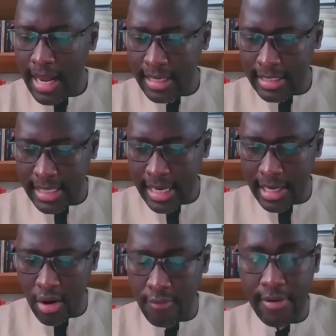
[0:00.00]

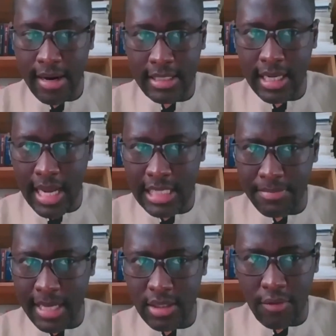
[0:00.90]
understanding of financial
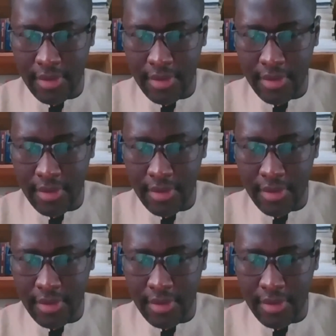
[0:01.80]
aspects of